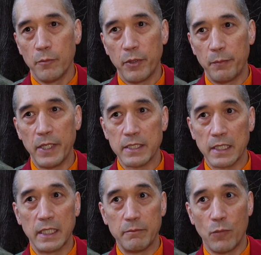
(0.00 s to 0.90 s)
But
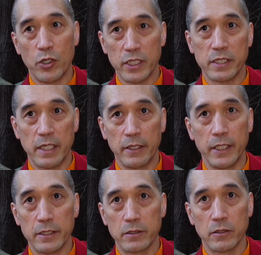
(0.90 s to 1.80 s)
basically,
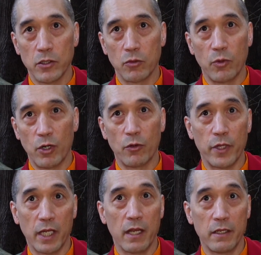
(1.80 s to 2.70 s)
monasteries are where all
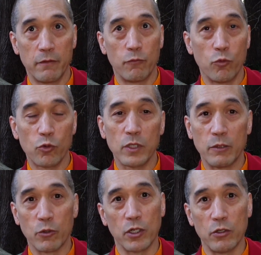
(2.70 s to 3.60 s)
the kind of worldly
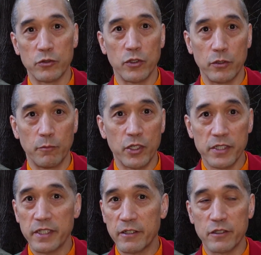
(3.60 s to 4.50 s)
work goes on.
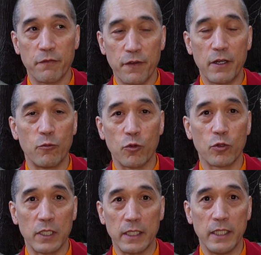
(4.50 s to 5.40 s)
Monasteries are very
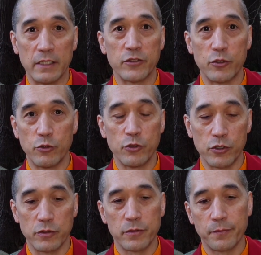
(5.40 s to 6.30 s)
worldly
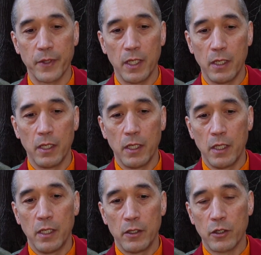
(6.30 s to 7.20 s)
institutions.
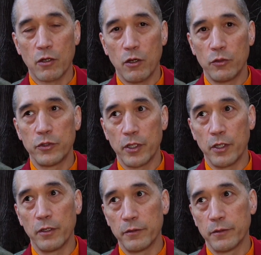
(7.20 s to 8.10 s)
They're called
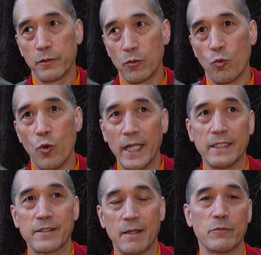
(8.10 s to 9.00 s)
white
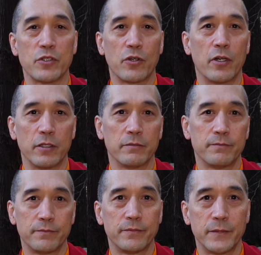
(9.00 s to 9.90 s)
samsara.
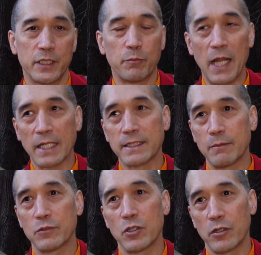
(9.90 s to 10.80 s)
There's black
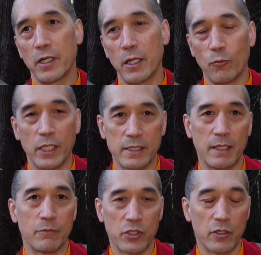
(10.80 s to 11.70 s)
samsara and white
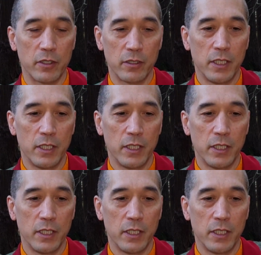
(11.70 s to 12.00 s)
samsara.